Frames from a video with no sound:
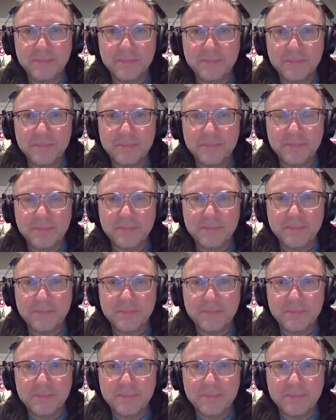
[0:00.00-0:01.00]

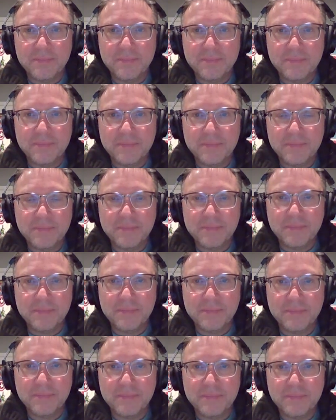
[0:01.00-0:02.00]

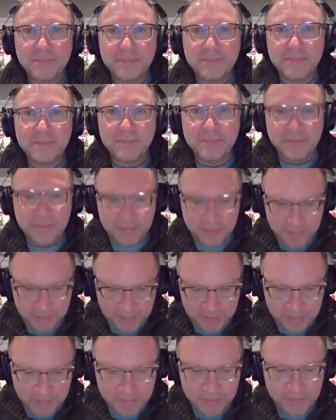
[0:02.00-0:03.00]

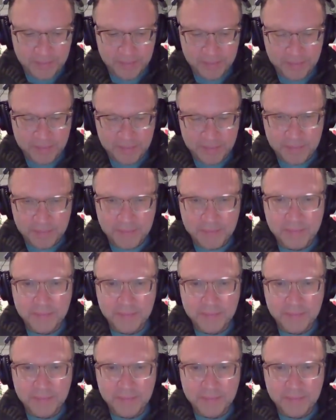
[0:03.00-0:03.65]
No words are spoken by the person on screen.